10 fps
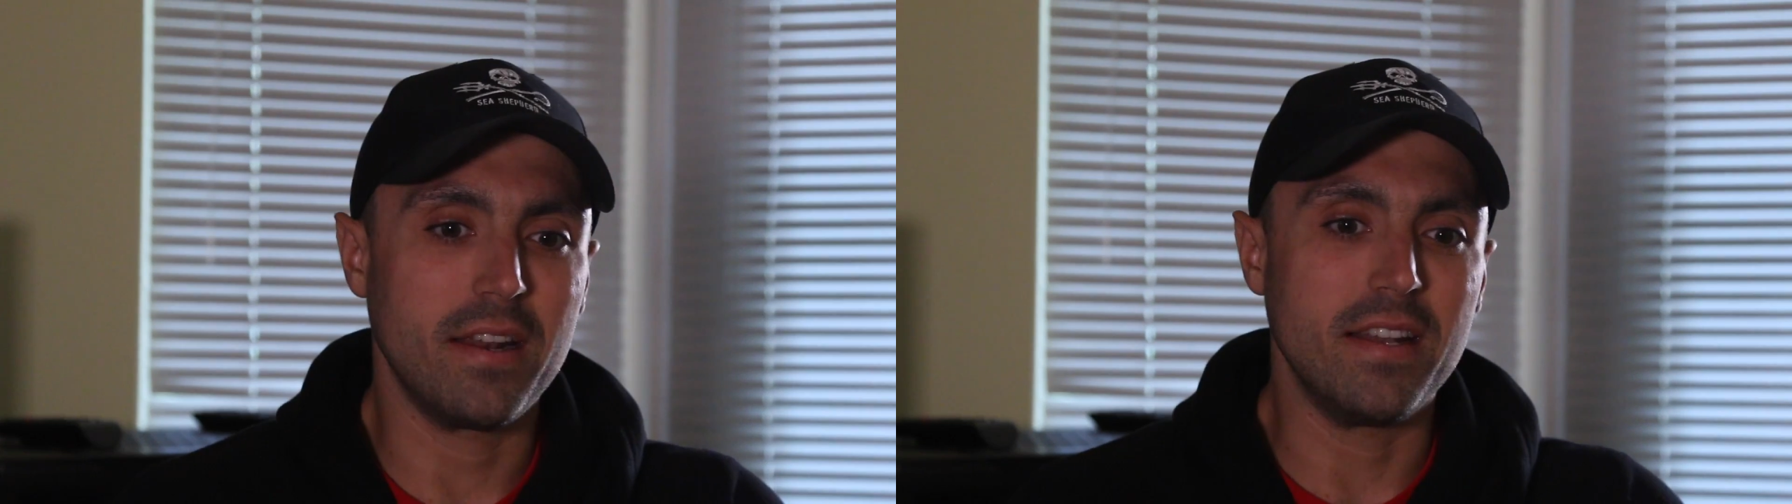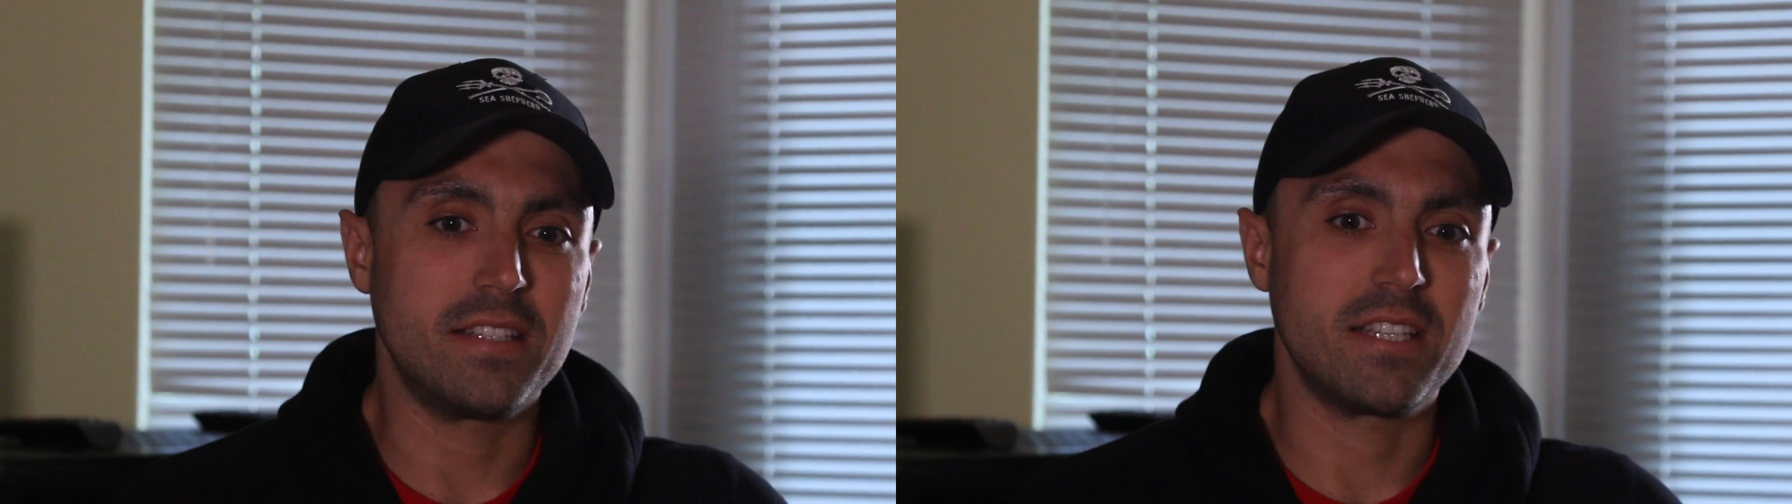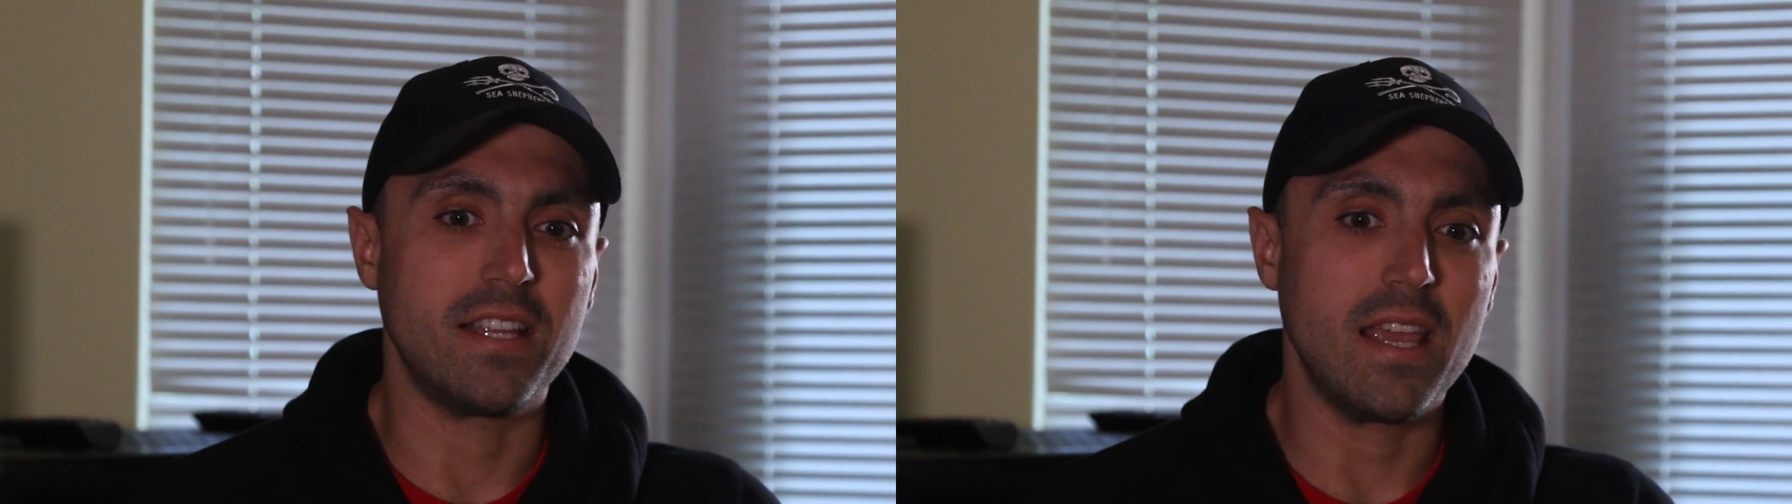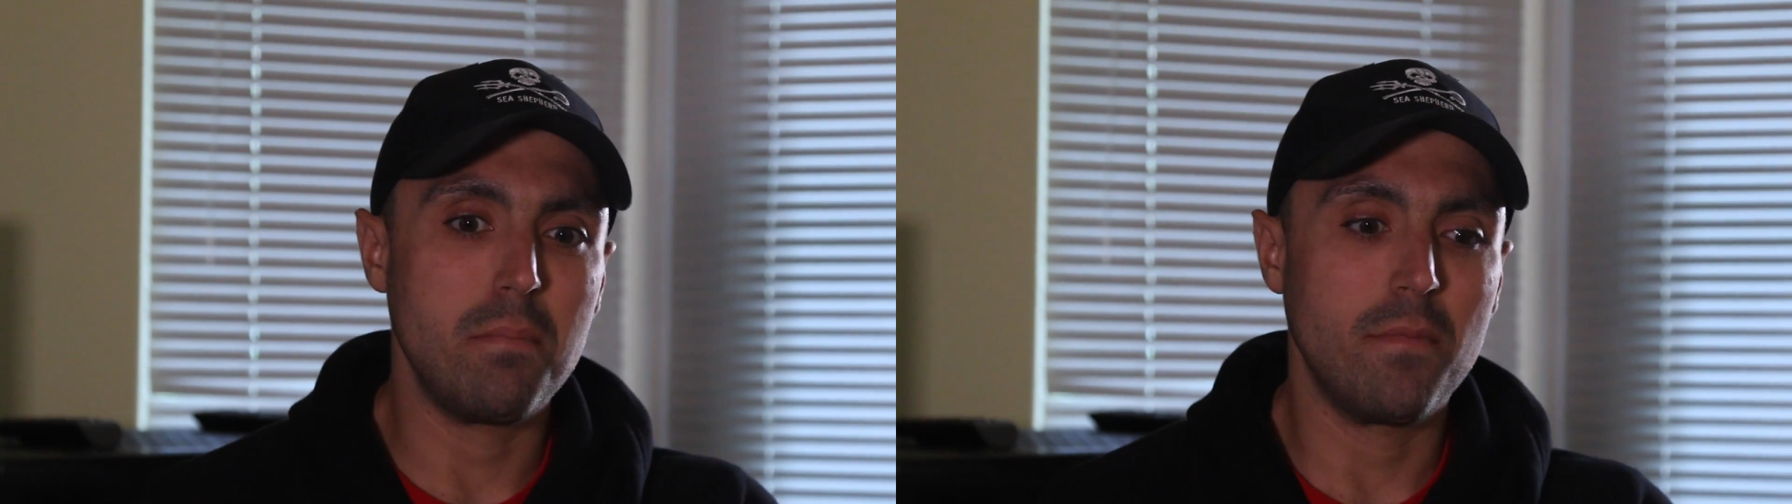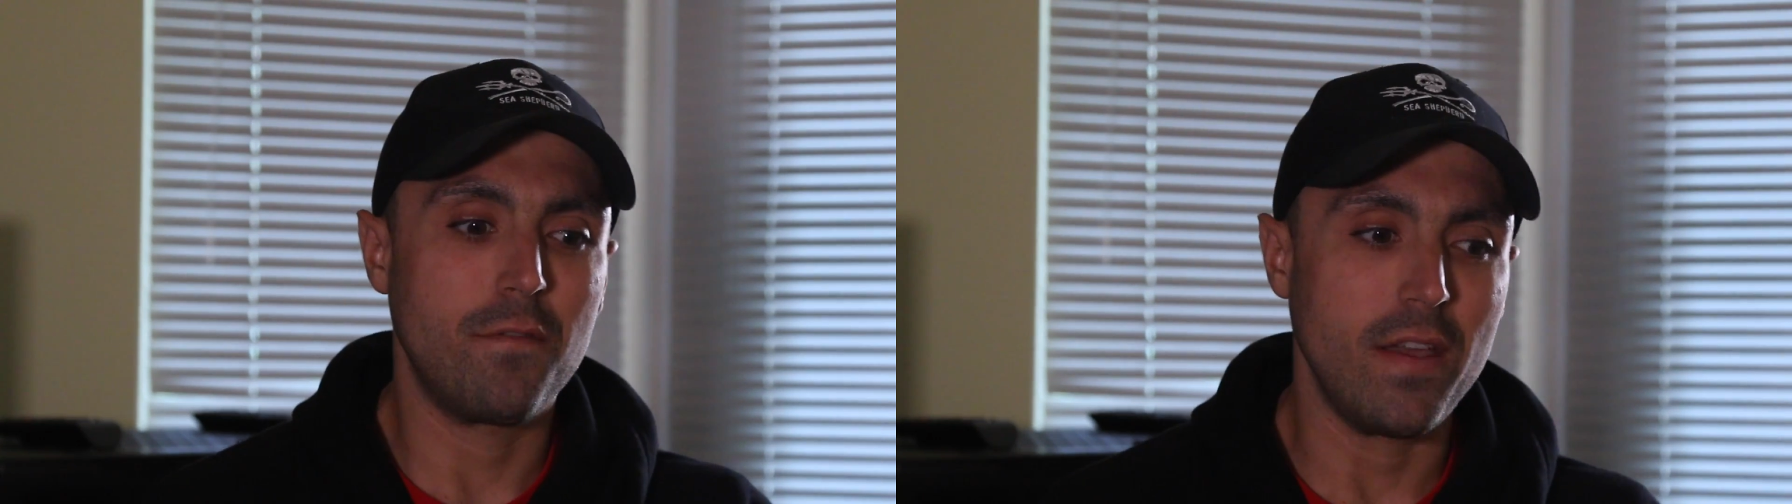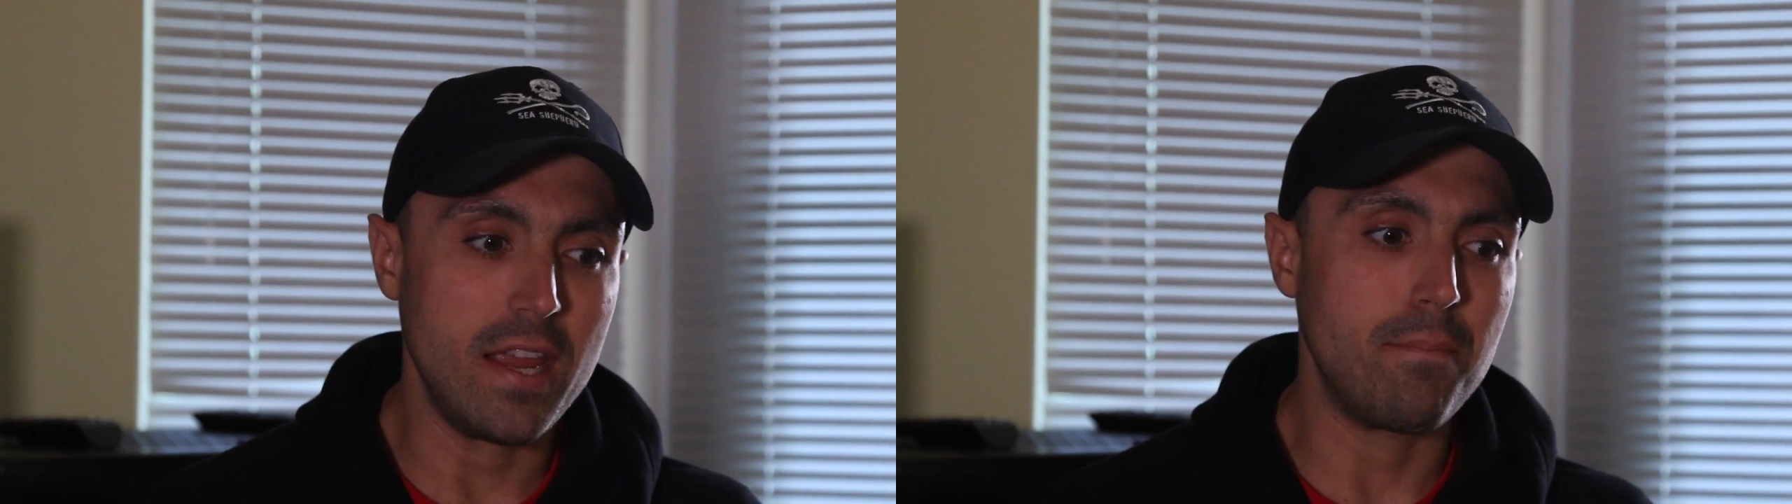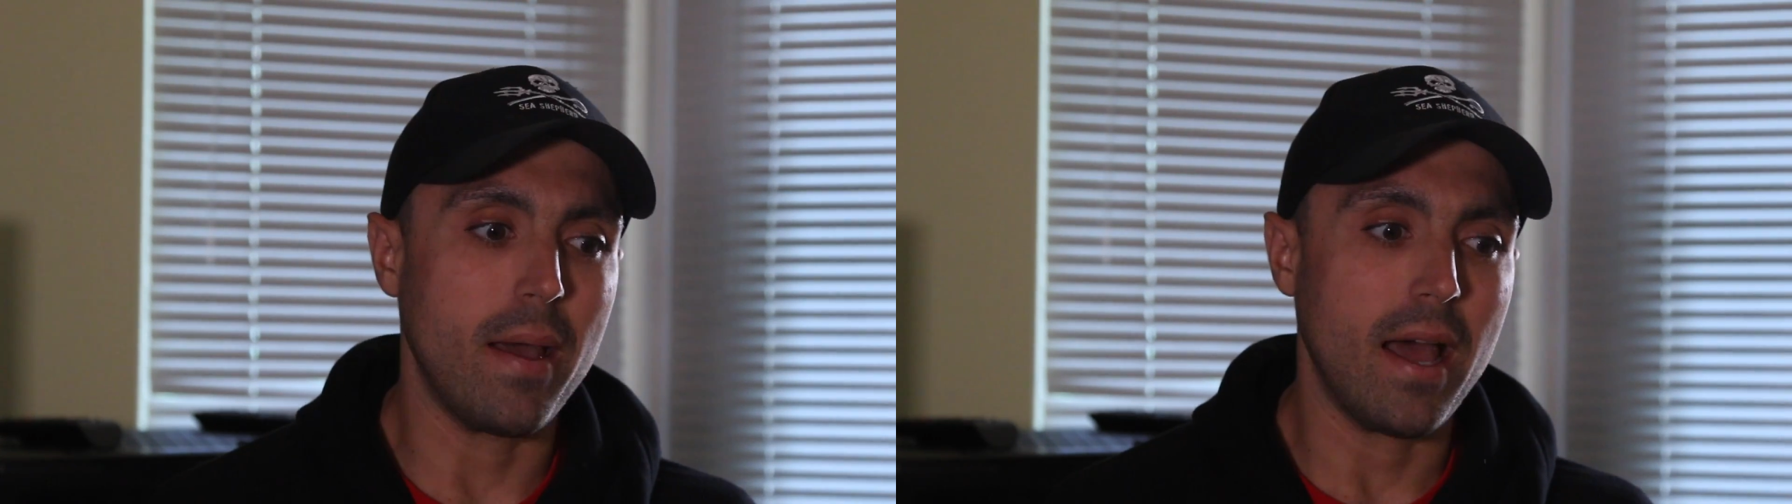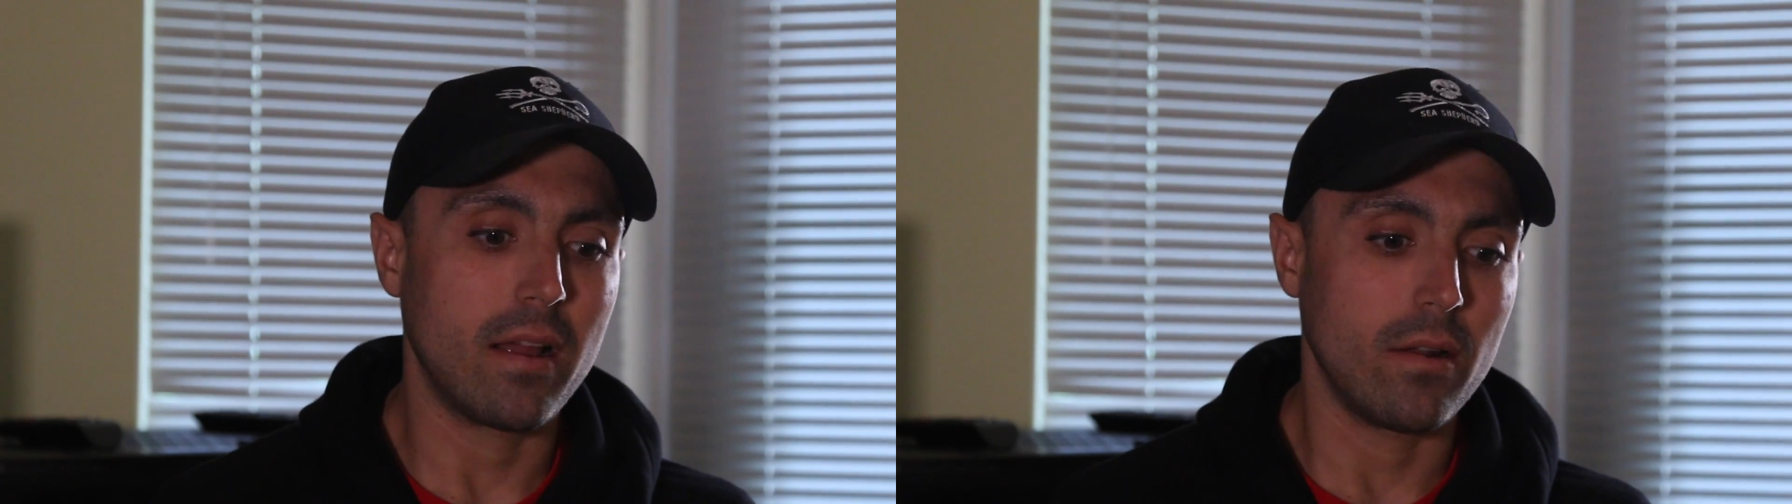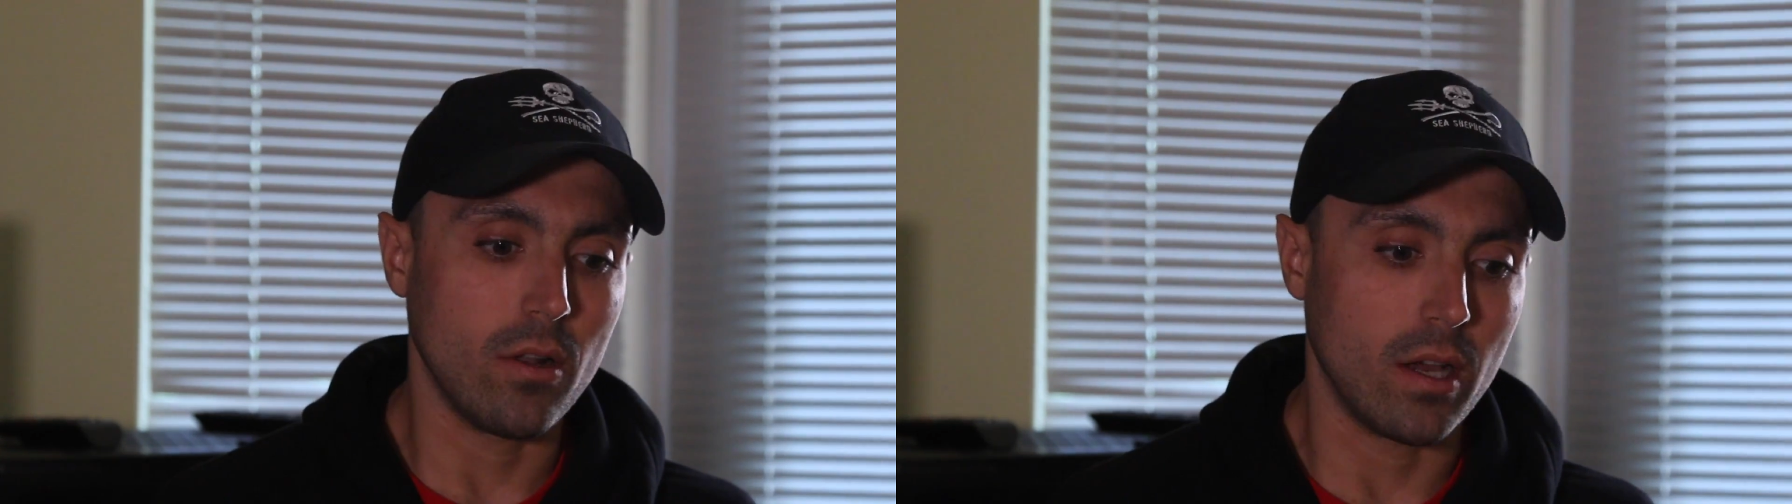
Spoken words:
get an esteemed feedback,